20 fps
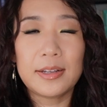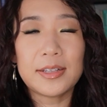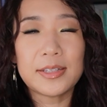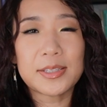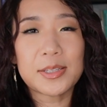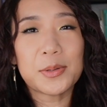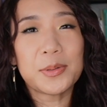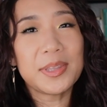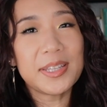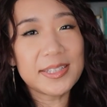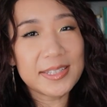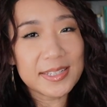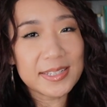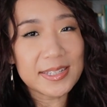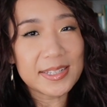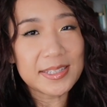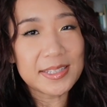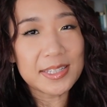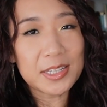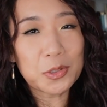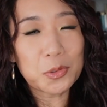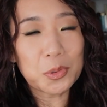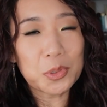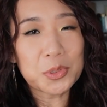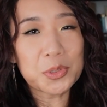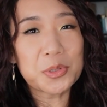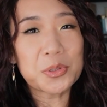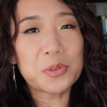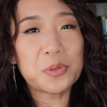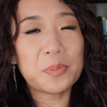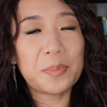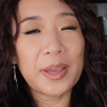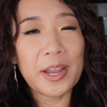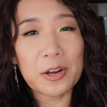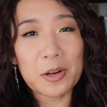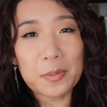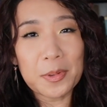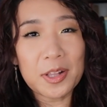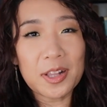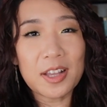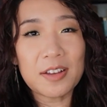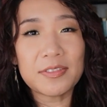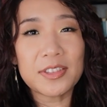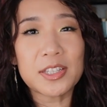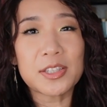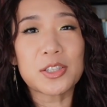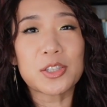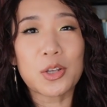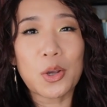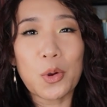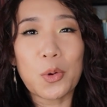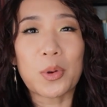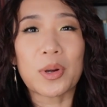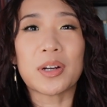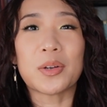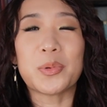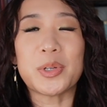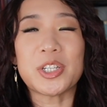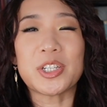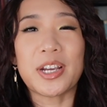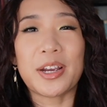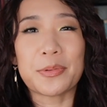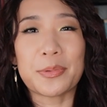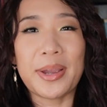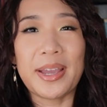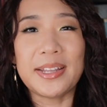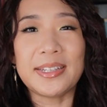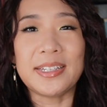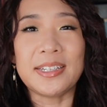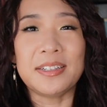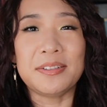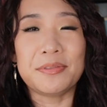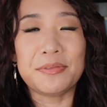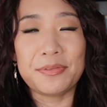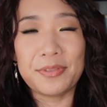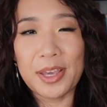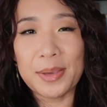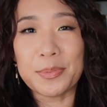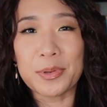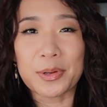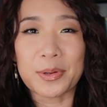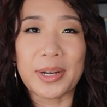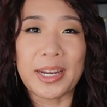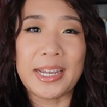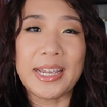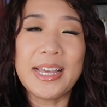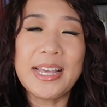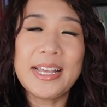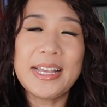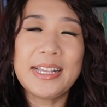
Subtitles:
So this is the sequel to Parable of the Sower, which I read in February.